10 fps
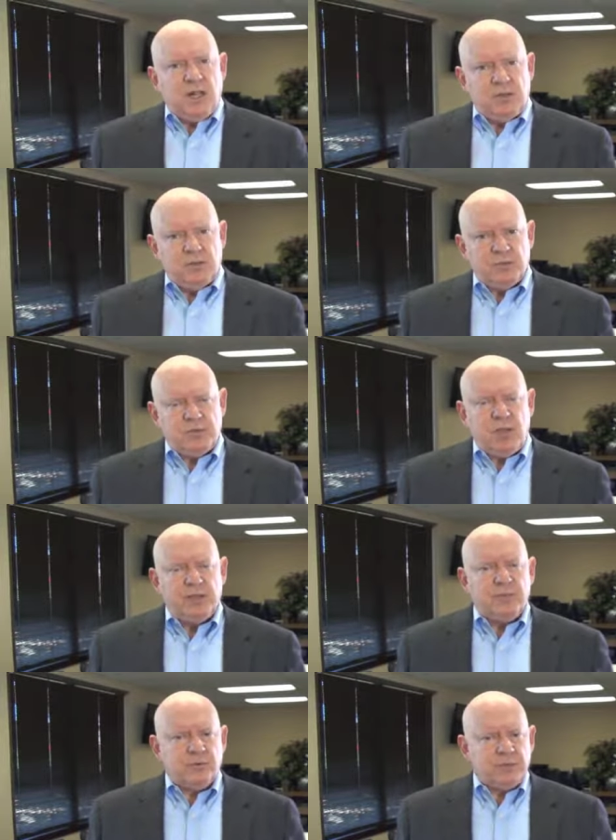And on
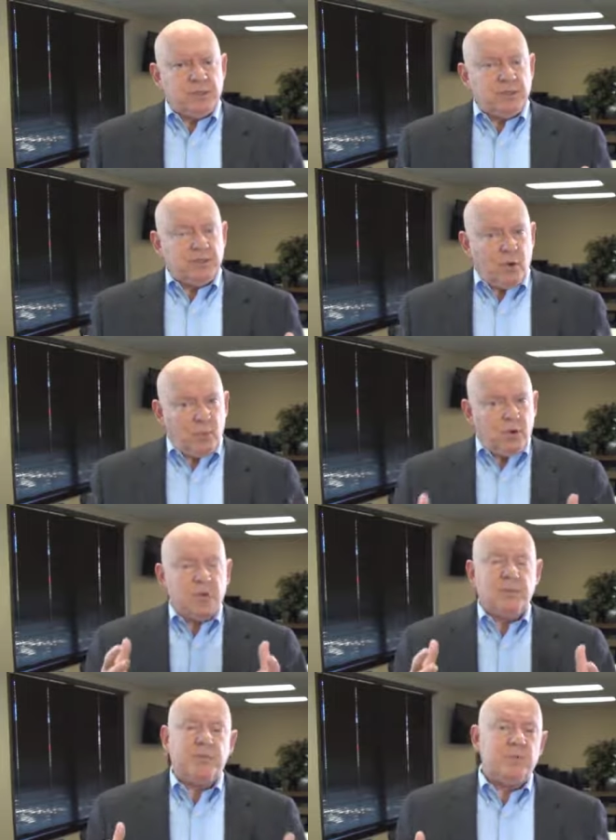July thirteenth, I woke
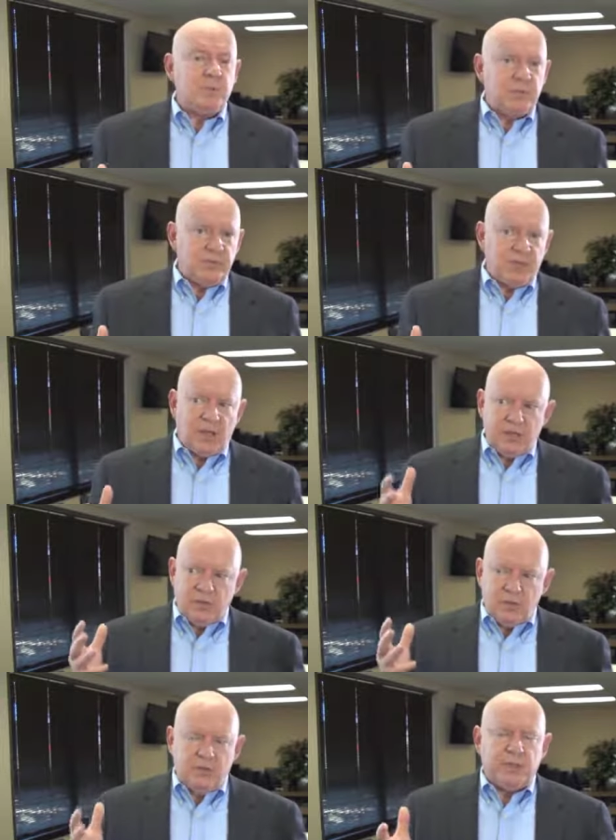up in the middle of the night
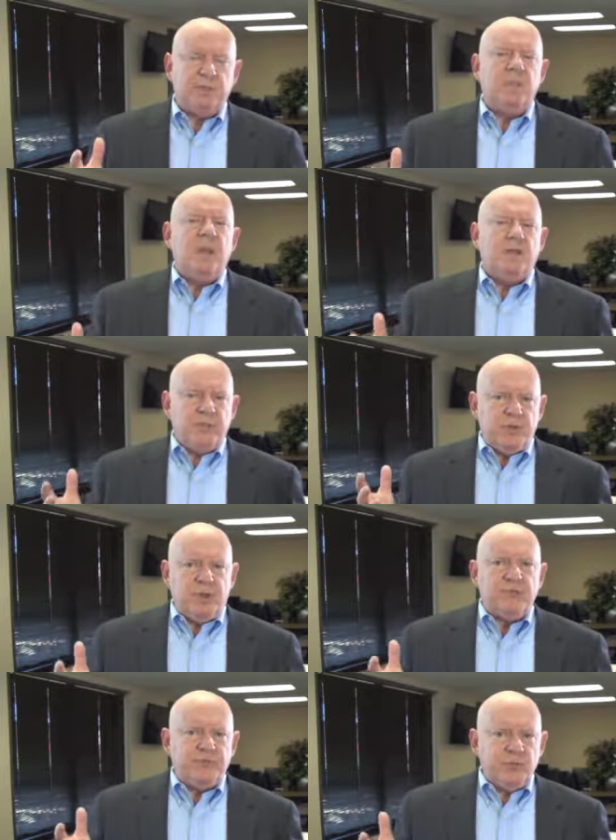knowing that
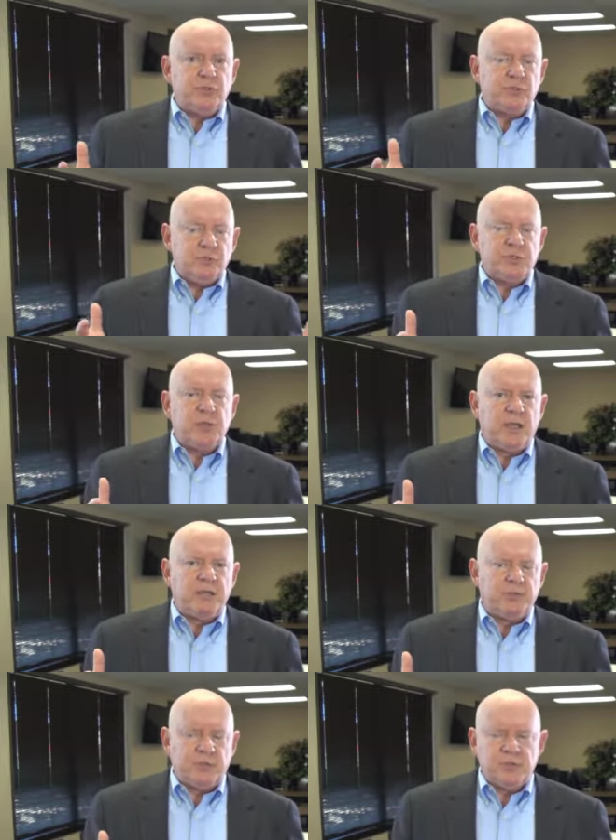my future was
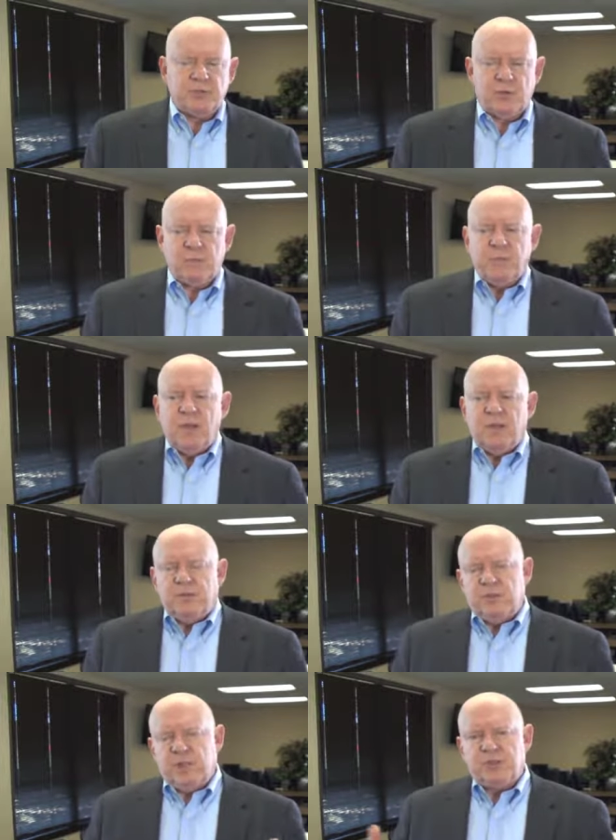tied to it. So I,
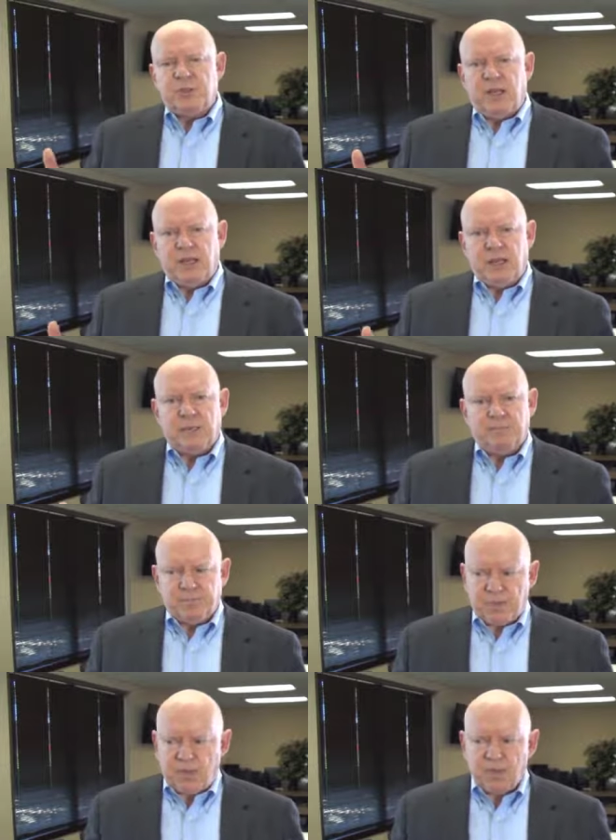the next day, I
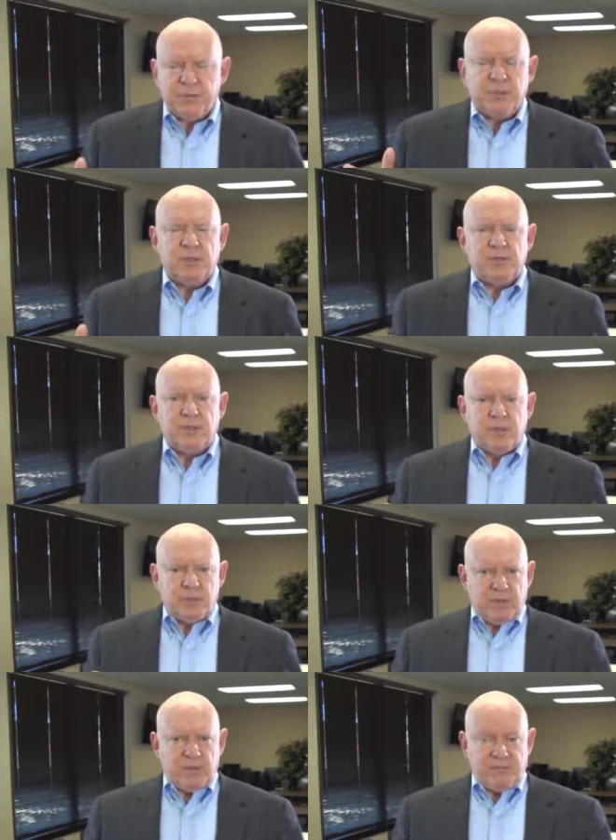got on the internet. I
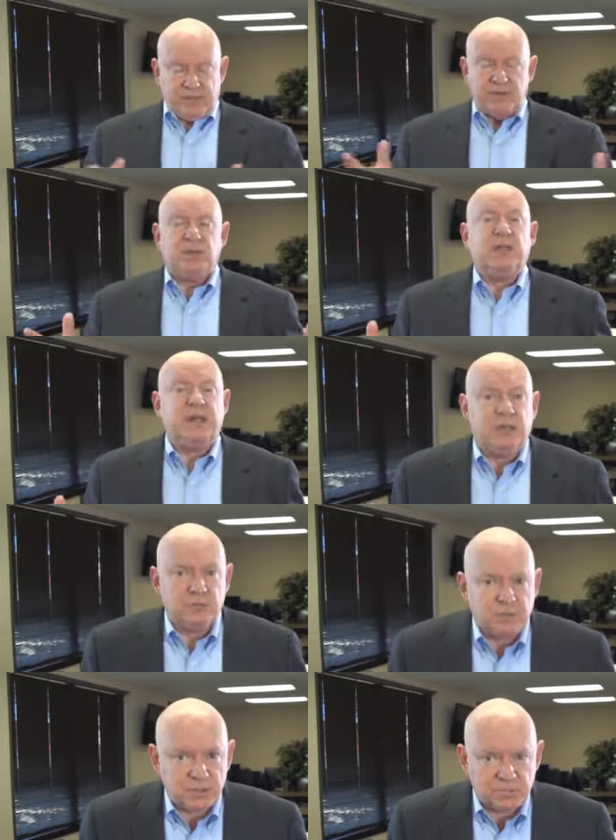went out, found an
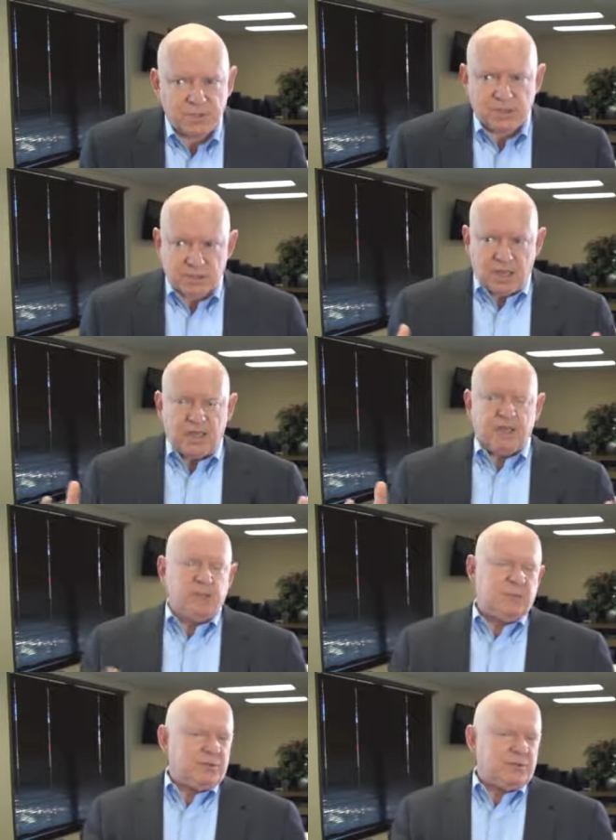account, um, got tied in.